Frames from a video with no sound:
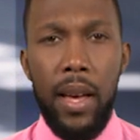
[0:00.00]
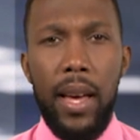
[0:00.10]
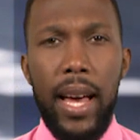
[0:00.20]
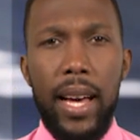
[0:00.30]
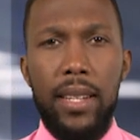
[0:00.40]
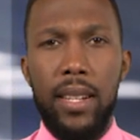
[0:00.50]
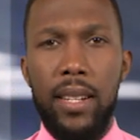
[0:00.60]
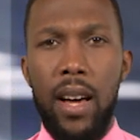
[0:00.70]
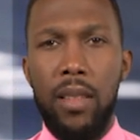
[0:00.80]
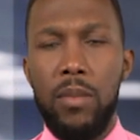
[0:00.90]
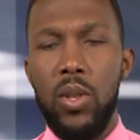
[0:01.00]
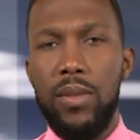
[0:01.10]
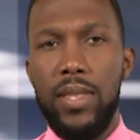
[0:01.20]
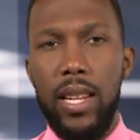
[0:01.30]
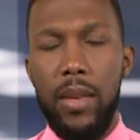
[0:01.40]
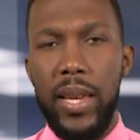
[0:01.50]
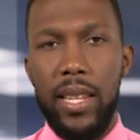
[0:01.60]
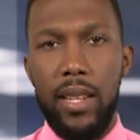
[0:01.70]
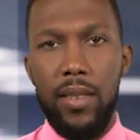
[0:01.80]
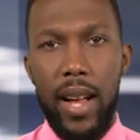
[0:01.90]
And in another move to limit
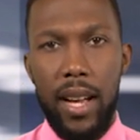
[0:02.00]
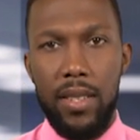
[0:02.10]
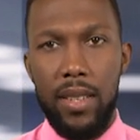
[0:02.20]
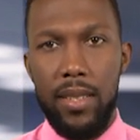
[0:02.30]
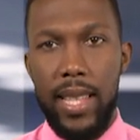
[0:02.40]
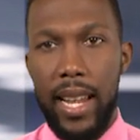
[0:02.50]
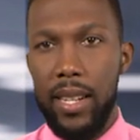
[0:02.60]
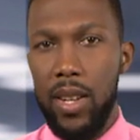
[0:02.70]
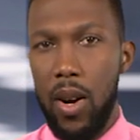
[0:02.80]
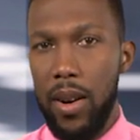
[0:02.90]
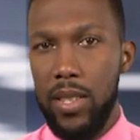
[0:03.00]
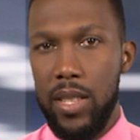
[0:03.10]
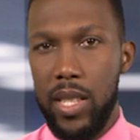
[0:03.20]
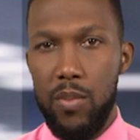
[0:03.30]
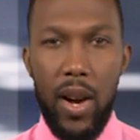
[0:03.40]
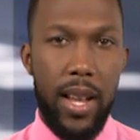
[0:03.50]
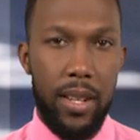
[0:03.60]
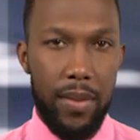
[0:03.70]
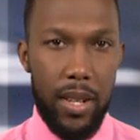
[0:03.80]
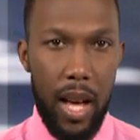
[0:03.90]
interactions that encourage the spread
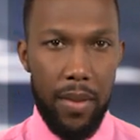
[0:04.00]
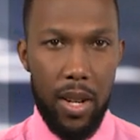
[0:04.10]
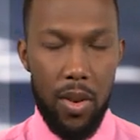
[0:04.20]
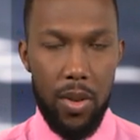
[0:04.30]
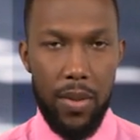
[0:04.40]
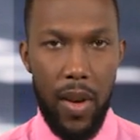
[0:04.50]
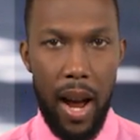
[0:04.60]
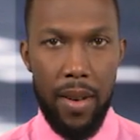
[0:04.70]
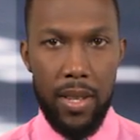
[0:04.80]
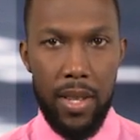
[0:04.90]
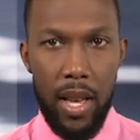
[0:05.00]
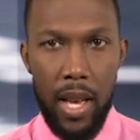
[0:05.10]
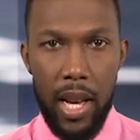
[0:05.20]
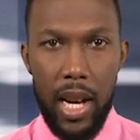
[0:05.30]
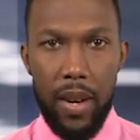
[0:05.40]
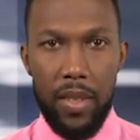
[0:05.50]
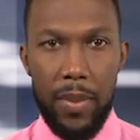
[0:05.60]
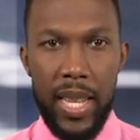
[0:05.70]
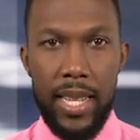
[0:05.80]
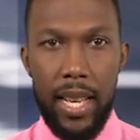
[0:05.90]
of the novel coronavirus,
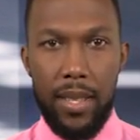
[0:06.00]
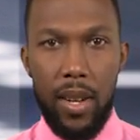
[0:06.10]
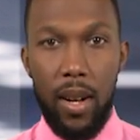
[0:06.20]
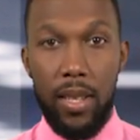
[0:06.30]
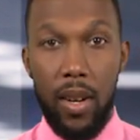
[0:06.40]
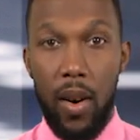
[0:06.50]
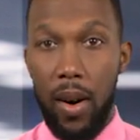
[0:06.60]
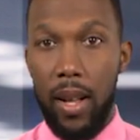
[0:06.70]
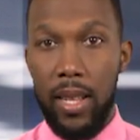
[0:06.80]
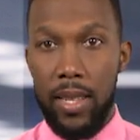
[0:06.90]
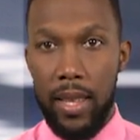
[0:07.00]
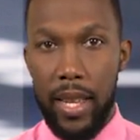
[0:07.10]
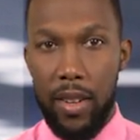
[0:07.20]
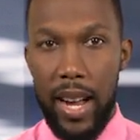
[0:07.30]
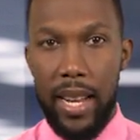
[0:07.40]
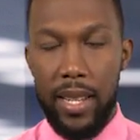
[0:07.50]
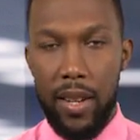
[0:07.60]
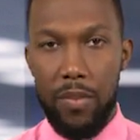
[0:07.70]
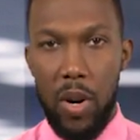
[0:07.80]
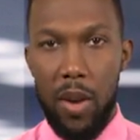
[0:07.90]
government has called a halt on the granting
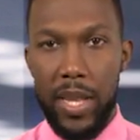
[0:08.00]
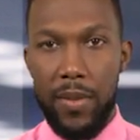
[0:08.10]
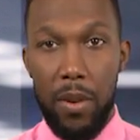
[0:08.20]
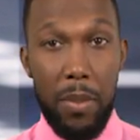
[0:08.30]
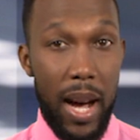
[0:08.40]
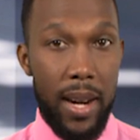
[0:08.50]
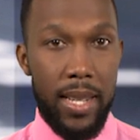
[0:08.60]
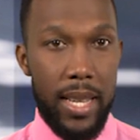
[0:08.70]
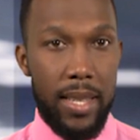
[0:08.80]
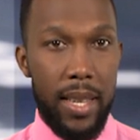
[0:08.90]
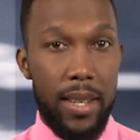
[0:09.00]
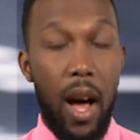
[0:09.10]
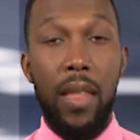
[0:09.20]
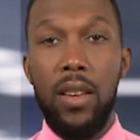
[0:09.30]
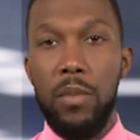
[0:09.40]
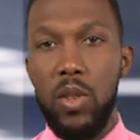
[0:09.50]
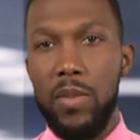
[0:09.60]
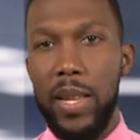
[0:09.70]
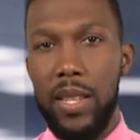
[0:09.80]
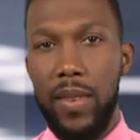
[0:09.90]
of permits for parties and other
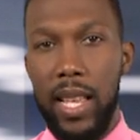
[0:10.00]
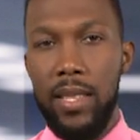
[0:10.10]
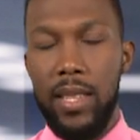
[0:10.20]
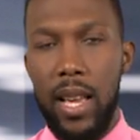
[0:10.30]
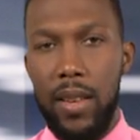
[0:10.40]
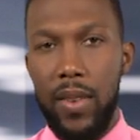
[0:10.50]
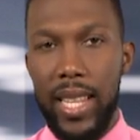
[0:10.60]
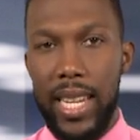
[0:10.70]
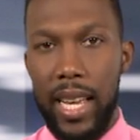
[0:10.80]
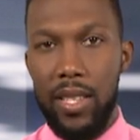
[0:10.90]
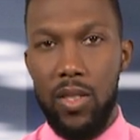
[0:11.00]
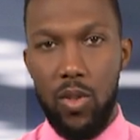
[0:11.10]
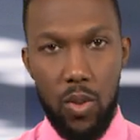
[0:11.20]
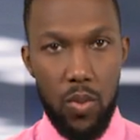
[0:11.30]
amusement events for the next two